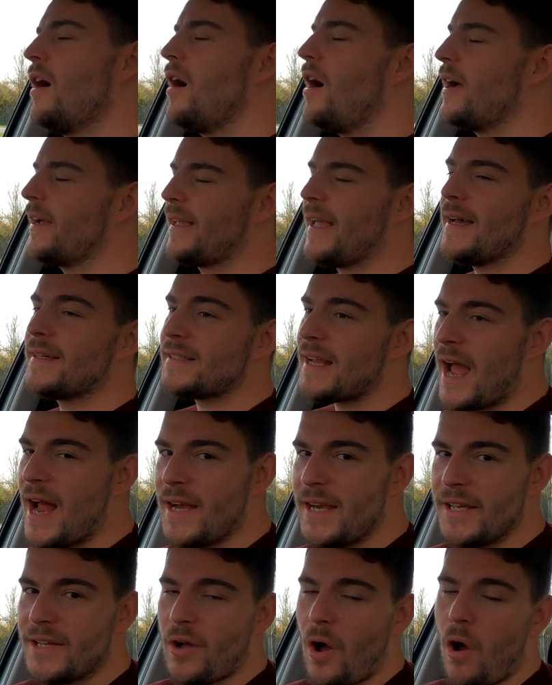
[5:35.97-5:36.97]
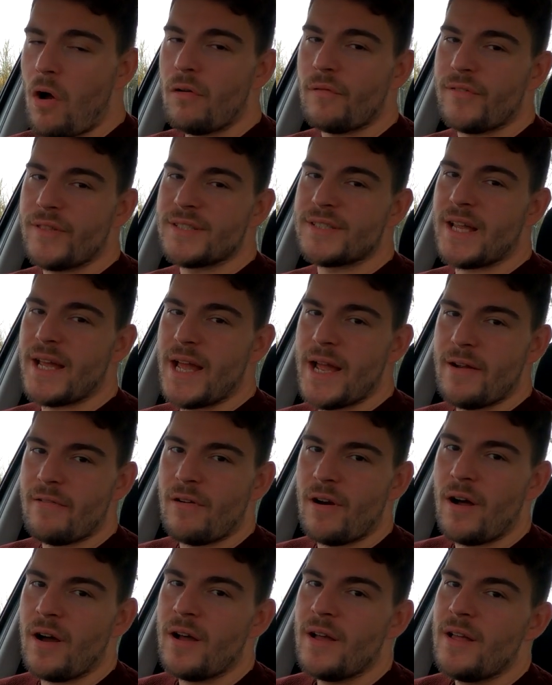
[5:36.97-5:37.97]
I guess any car of this
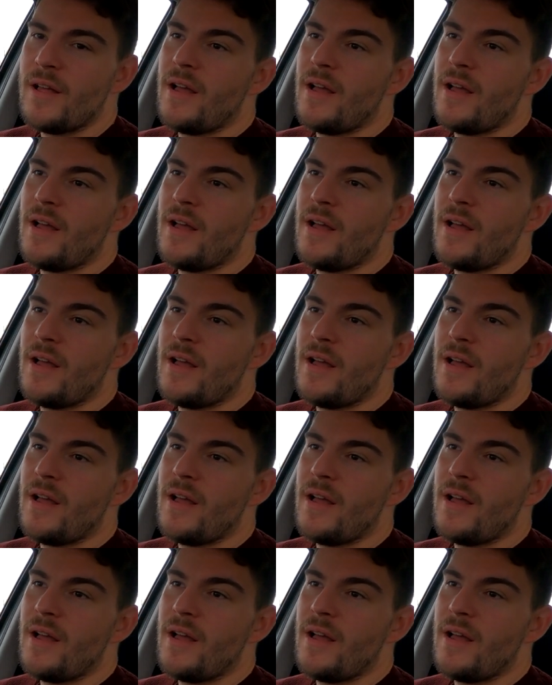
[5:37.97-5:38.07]
era,